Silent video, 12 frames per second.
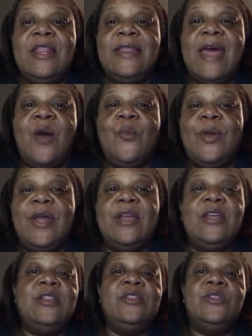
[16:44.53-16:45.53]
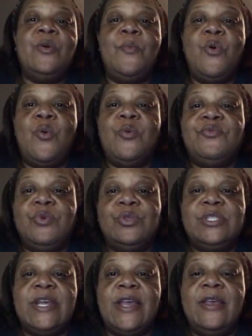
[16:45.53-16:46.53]
That way the ball will
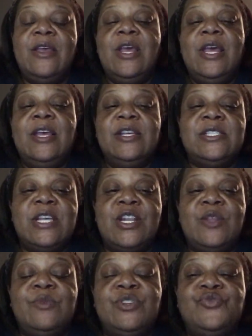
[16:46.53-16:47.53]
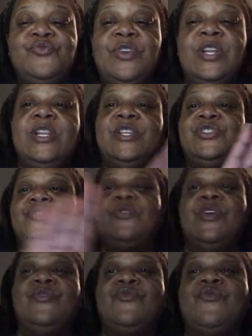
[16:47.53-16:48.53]
rotate instead of just reading it
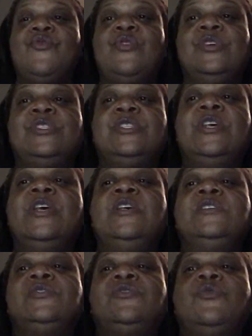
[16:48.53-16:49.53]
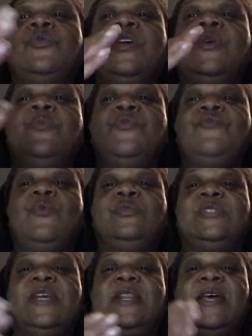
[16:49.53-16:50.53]
straight across. So it will
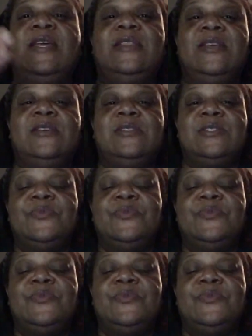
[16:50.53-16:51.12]
rotate like this.